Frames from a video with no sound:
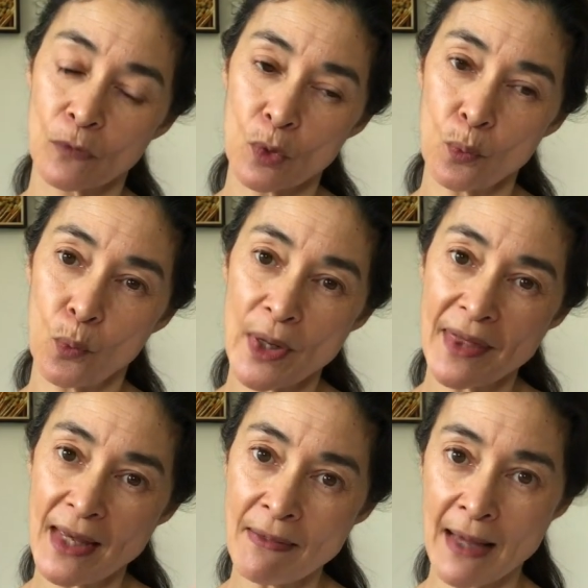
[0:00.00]

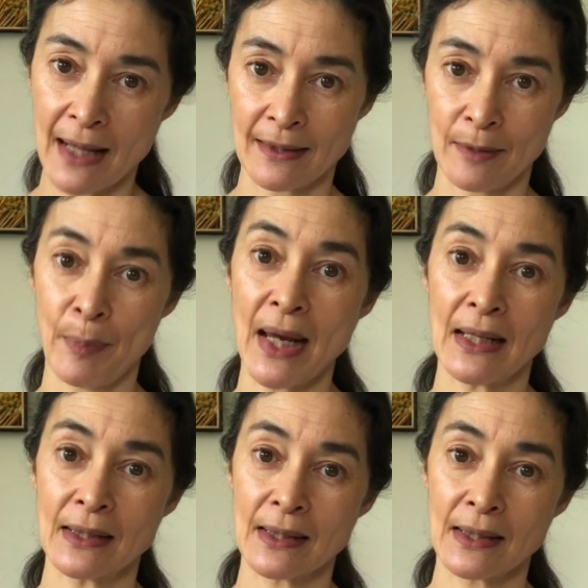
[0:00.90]
Within that
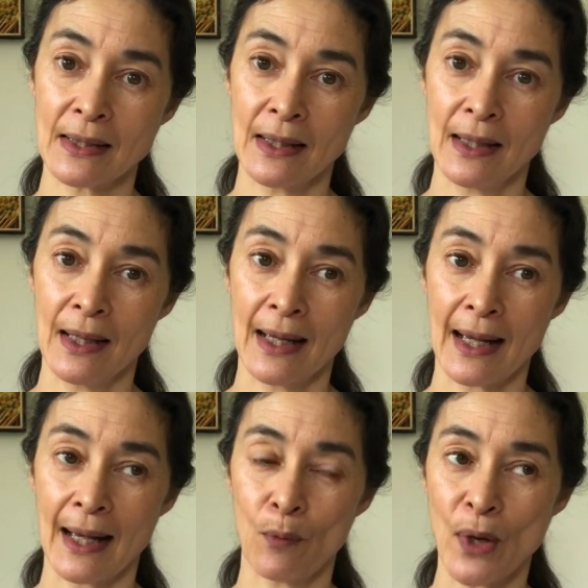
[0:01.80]
space,
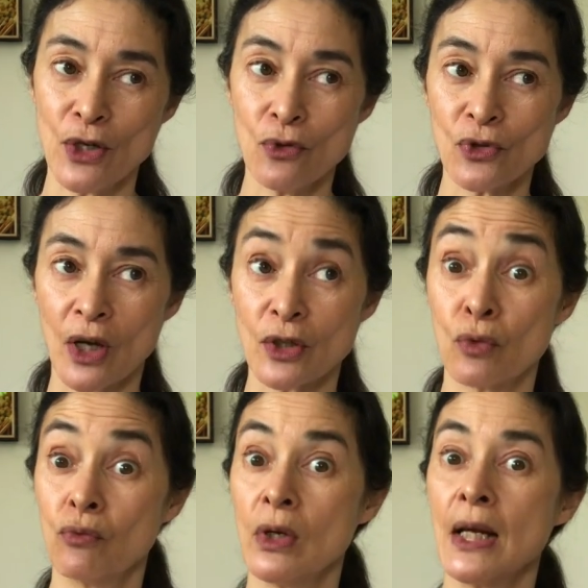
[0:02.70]
when you start to
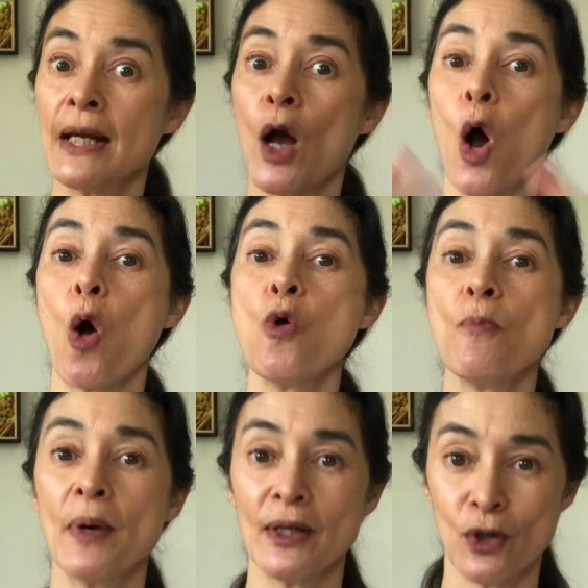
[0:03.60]
really
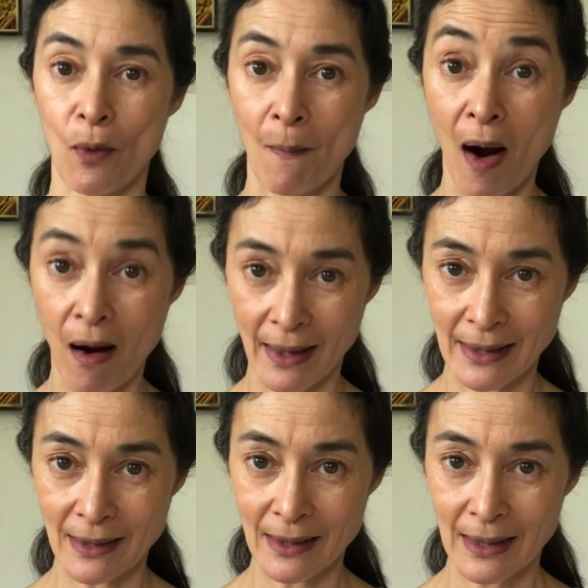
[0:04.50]
open your
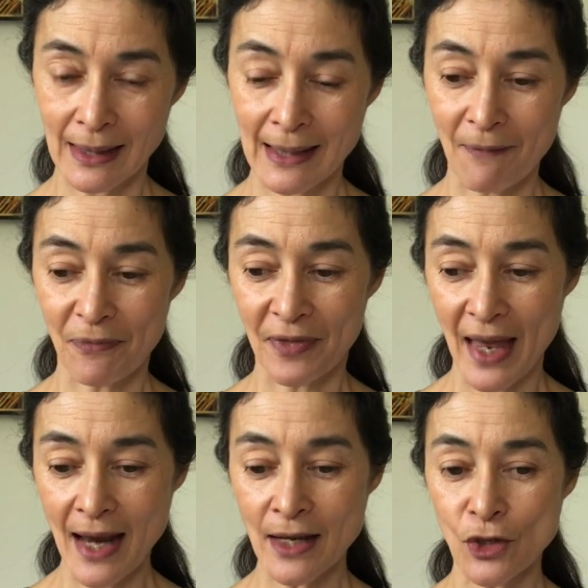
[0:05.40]
mind,
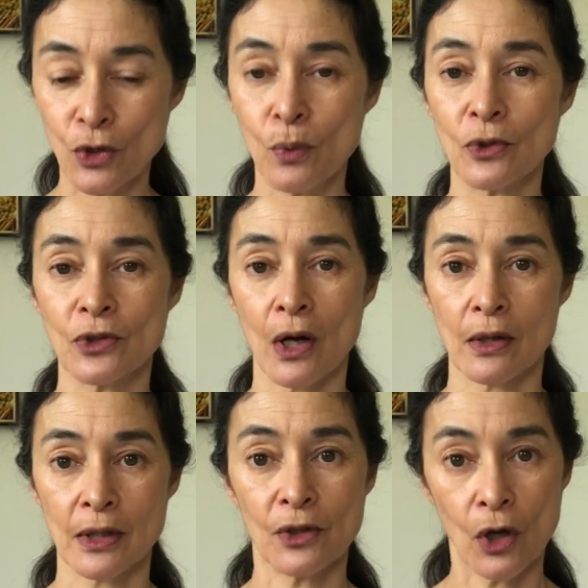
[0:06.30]
then you will
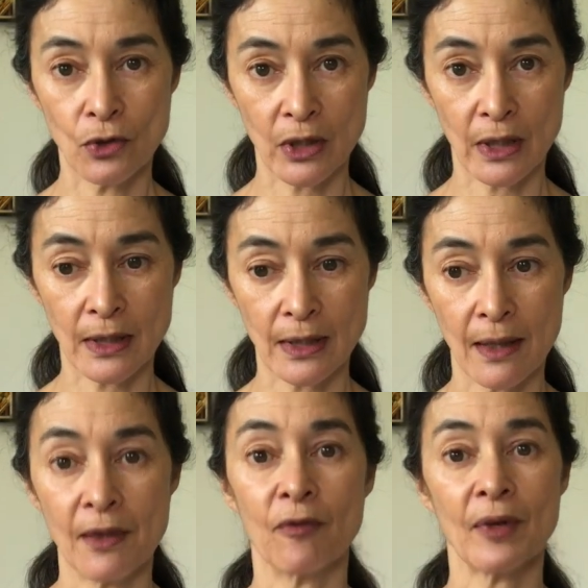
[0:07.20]
start to notice
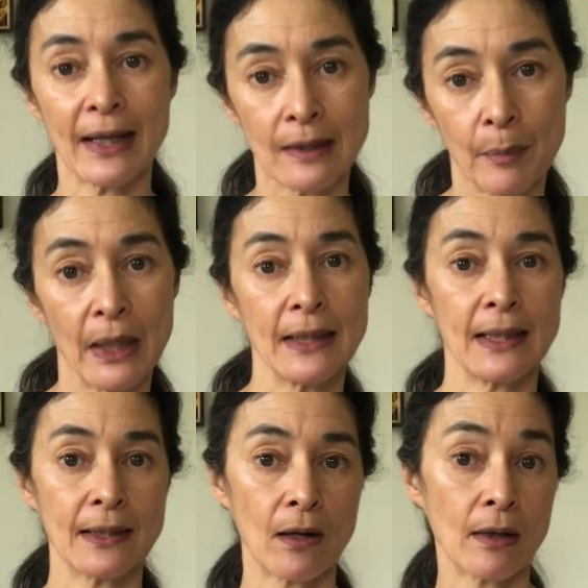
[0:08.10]
the flexibility
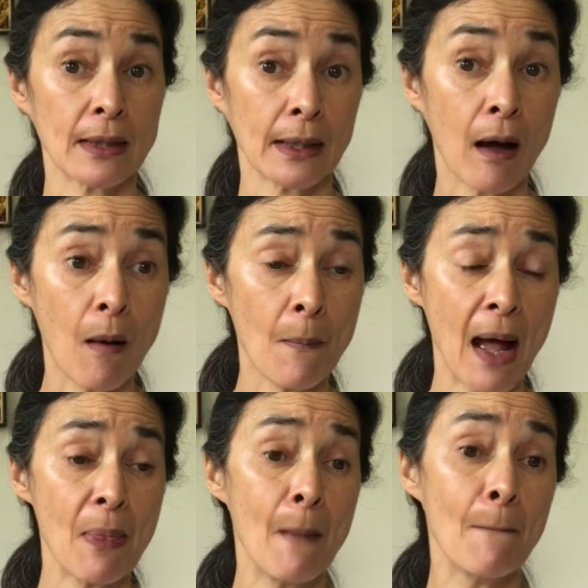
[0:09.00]
starts to come,
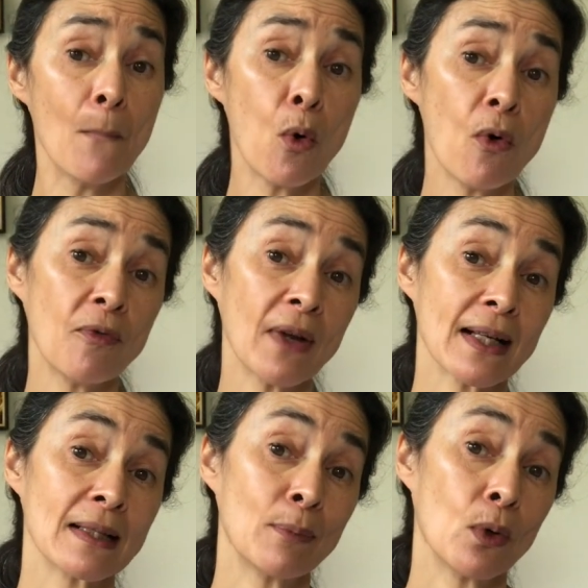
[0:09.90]
and the more
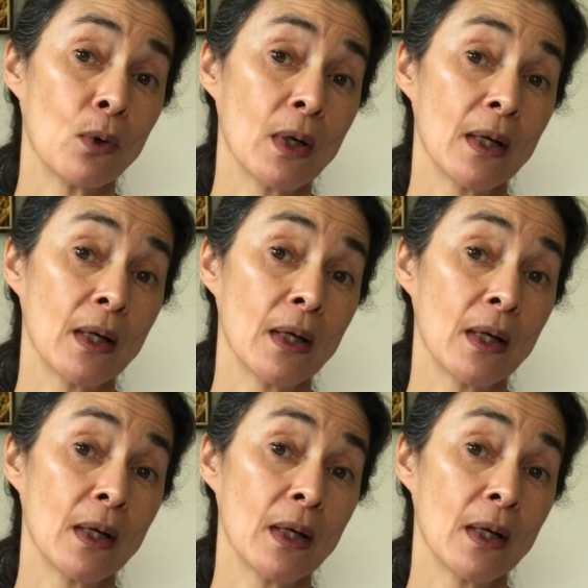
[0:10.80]
flexible